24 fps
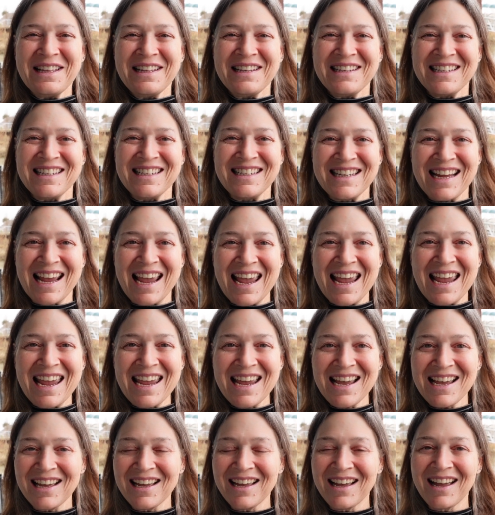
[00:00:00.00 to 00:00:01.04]
Today
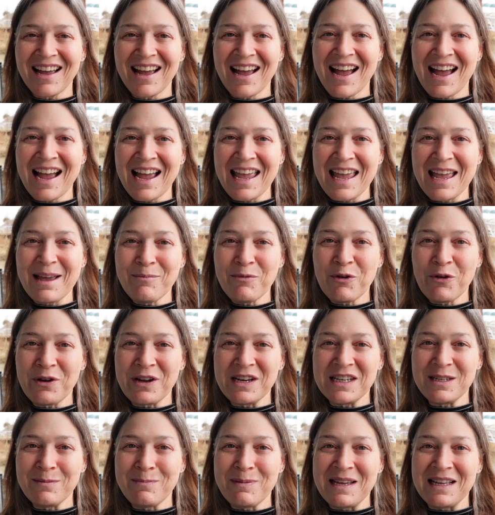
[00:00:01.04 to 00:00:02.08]
I am
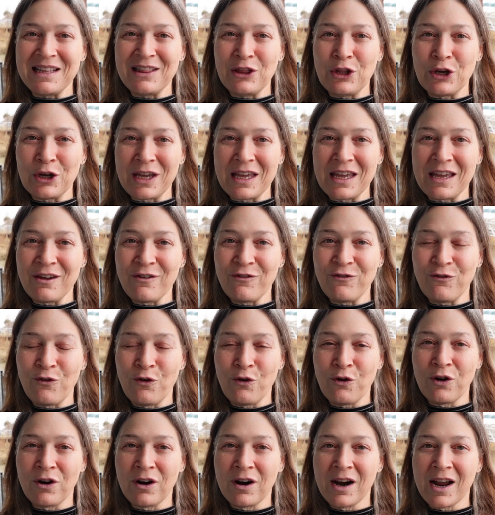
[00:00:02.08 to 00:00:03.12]
going to be looking
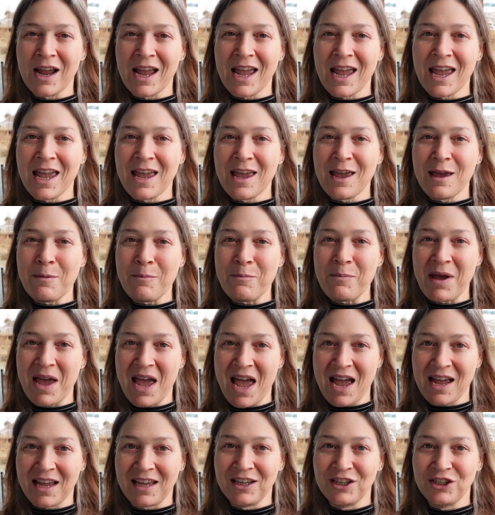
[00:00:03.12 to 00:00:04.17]
for a
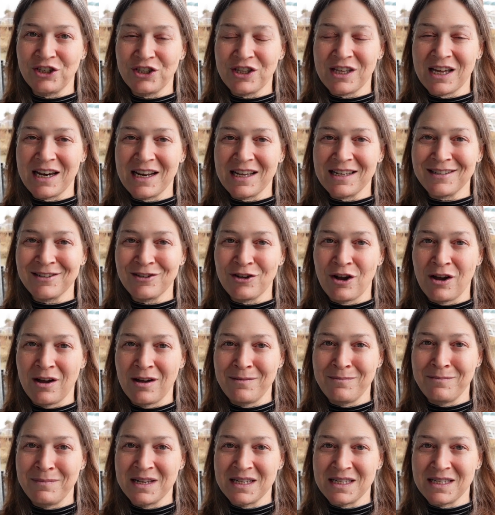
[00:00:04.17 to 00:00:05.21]
package that has
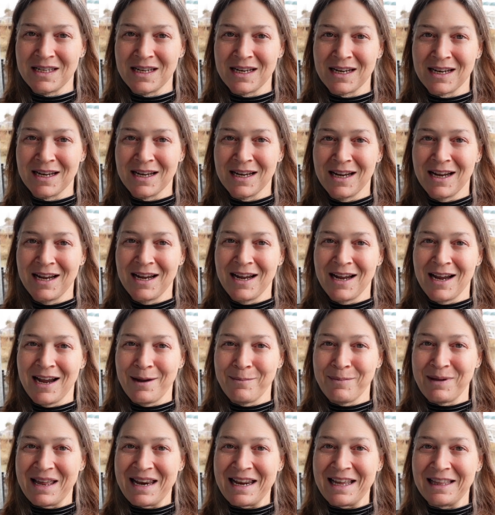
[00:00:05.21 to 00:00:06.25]
gone missing.
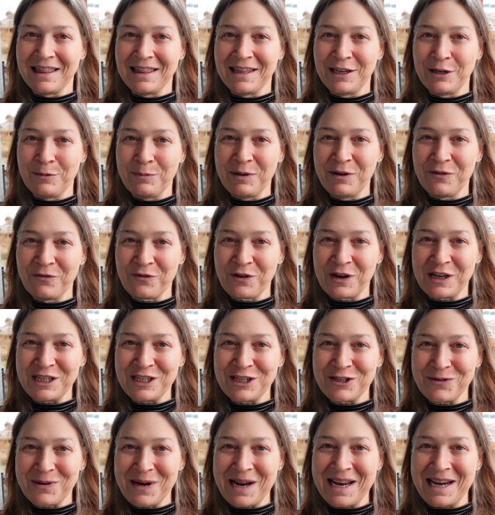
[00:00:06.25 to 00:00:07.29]
I'm getting a little bit
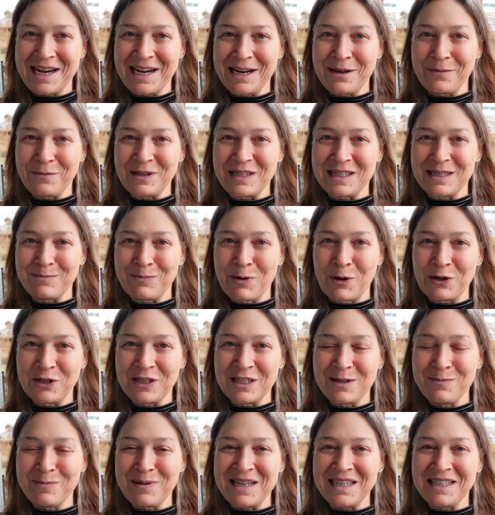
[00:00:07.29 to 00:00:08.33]
frustrated. It was supposed
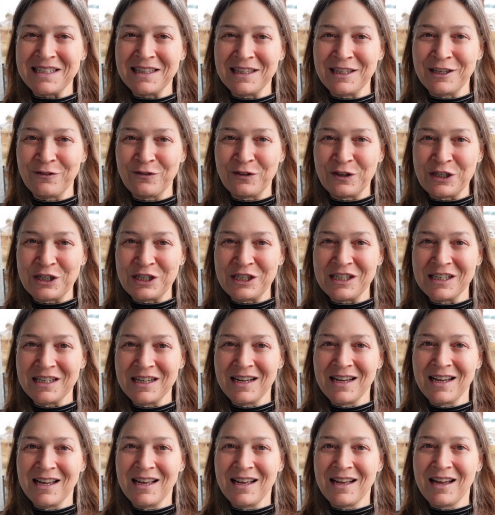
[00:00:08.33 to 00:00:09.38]
to be delivered
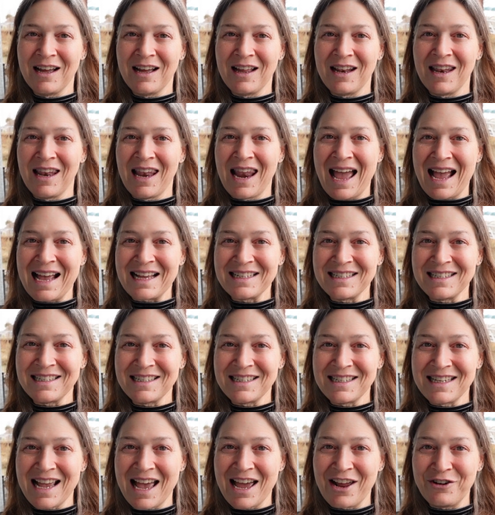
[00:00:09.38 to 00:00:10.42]
last
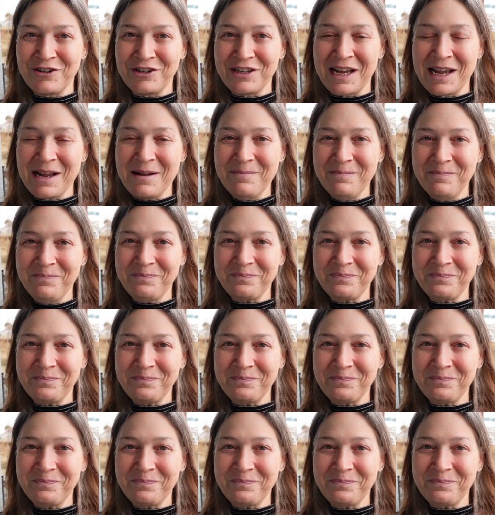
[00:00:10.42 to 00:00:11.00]
Saturday.